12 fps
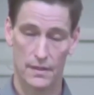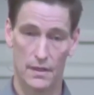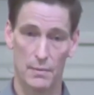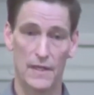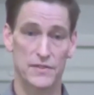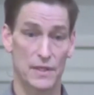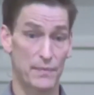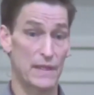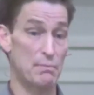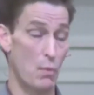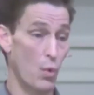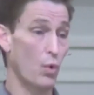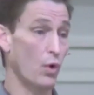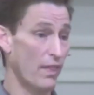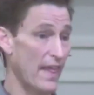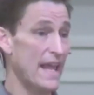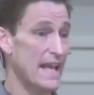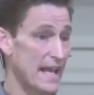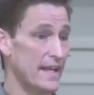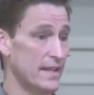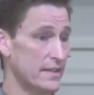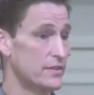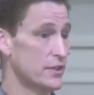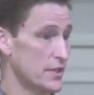about something more than
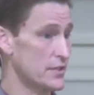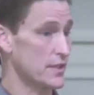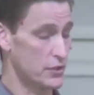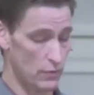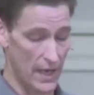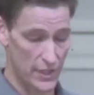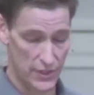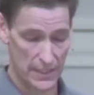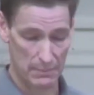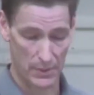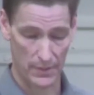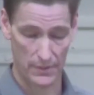just a trash heap.